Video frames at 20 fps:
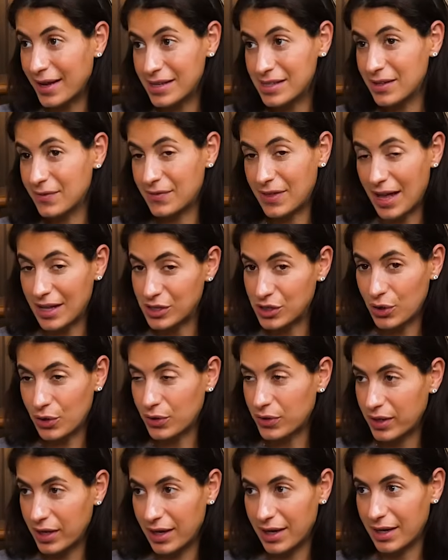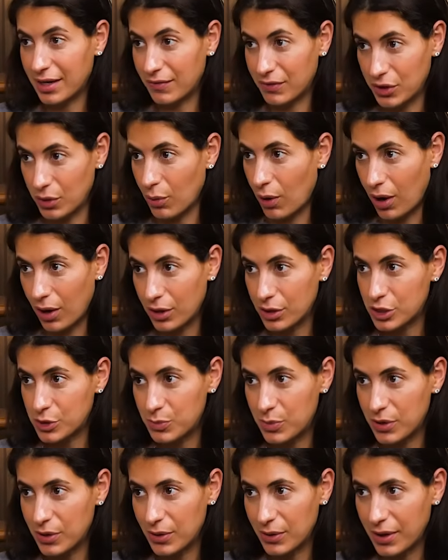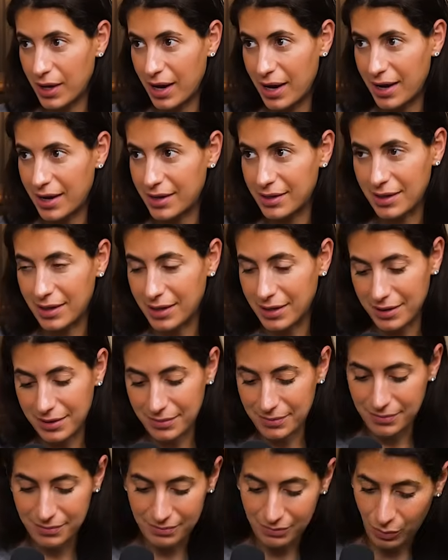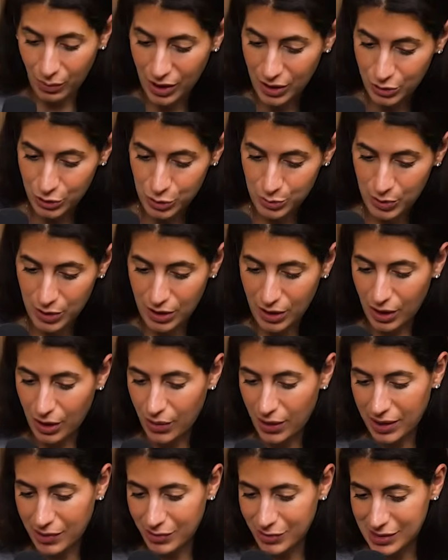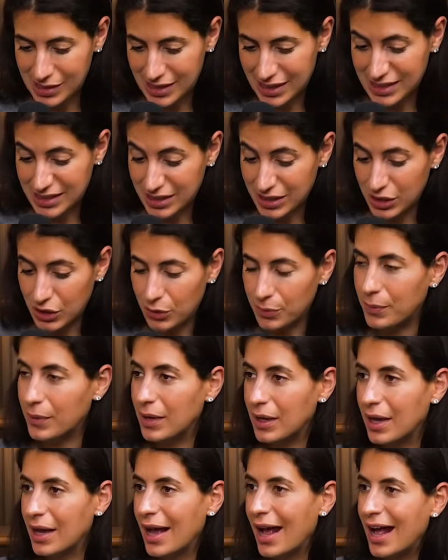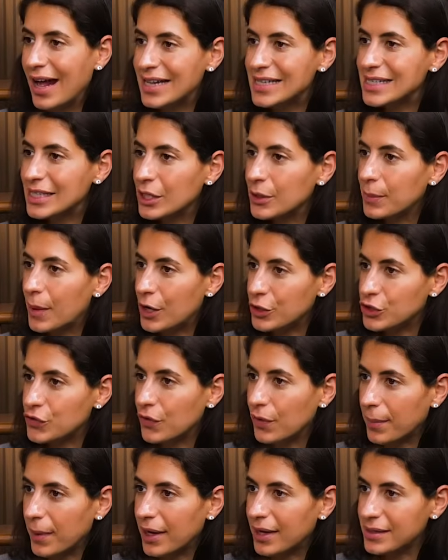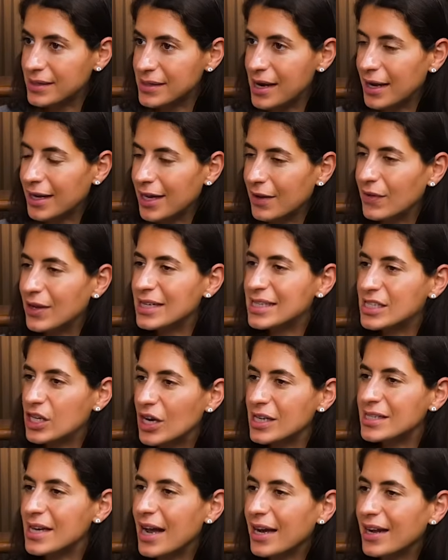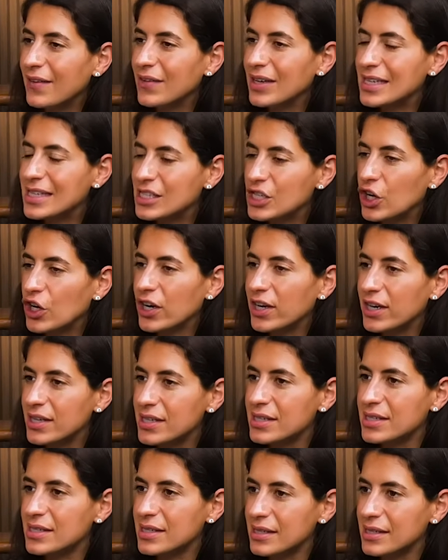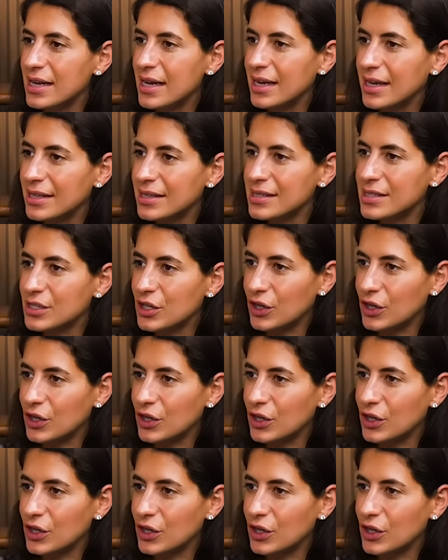guess if that's your thing, if you are a Speedo guy, wear the Speedo, it's a little much for me. It's not giving serious, taking this